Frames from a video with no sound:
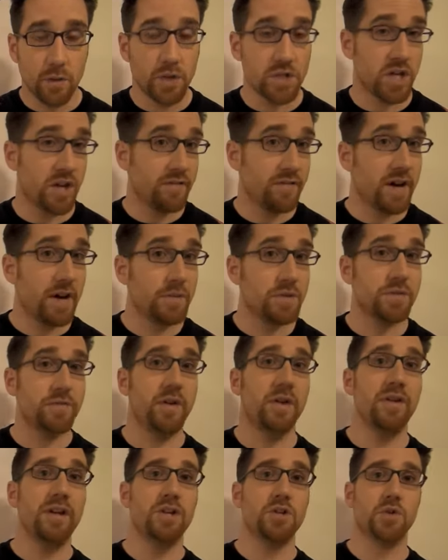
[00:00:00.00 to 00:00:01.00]
which I found was
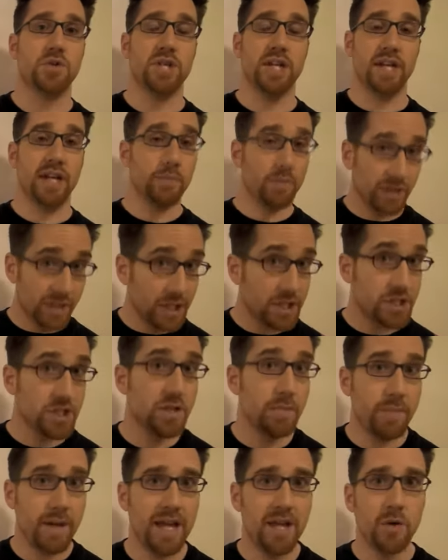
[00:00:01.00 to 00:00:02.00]
very interesting in relation
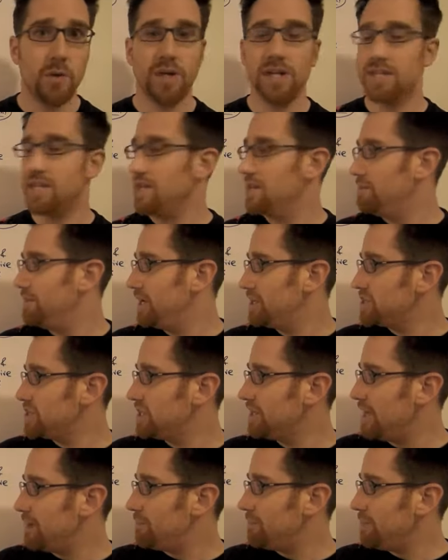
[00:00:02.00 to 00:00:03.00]
to Penguin, is that he
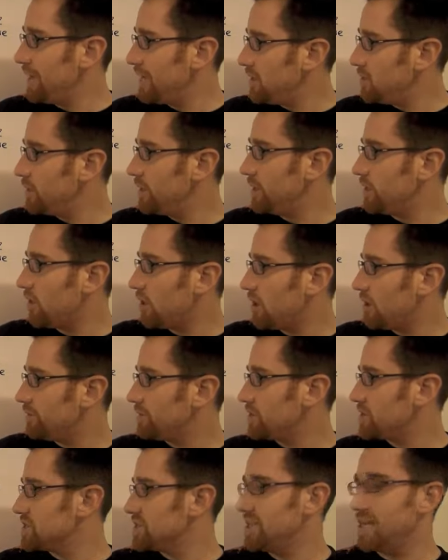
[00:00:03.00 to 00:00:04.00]
mentioned that Penguin
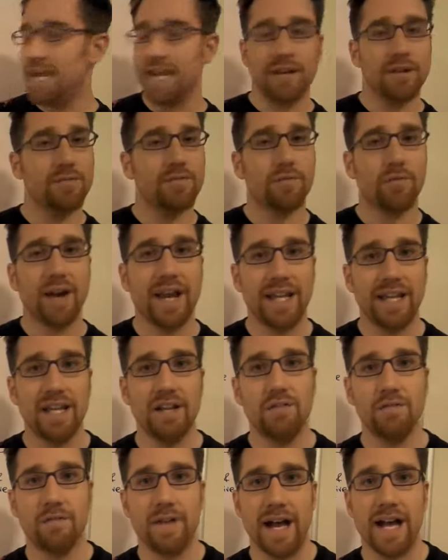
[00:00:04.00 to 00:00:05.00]
offers negative ranking
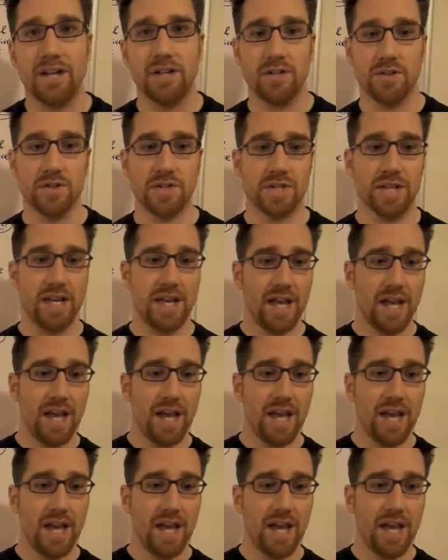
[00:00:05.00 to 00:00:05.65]
factors.